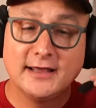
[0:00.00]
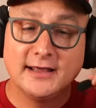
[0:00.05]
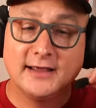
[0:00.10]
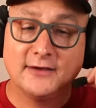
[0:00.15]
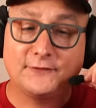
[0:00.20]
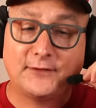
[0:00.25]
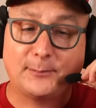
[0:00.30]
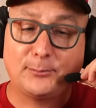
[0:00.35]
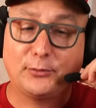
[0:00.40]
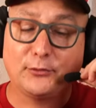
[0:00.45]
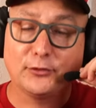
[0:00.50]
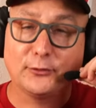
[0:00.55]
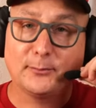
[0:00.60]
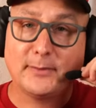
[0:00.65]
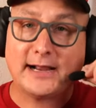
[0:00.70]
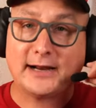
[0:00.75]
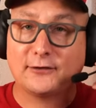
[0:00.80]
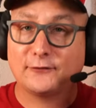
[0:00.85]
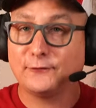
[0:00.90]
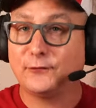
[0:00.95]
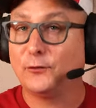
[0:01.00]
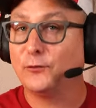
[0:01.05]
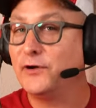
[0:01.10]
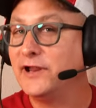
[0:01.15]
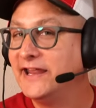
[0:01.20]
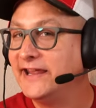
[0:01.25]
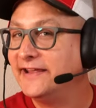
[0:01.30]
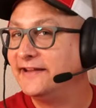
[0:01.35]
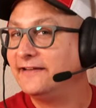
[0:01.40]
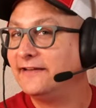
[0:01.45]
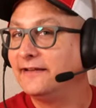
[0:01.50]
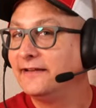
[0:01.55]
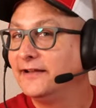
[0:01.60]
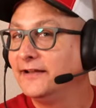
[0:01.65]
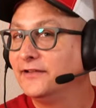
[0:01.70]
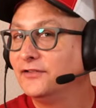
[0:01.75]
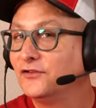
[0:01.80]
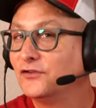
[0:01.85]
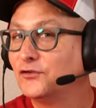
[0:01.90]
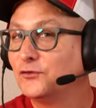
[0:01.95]
If I pull the microphone in,
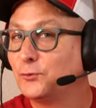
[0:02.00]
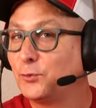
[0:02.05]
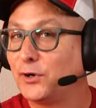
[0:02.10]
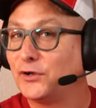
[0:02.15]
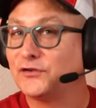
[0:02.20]
this is what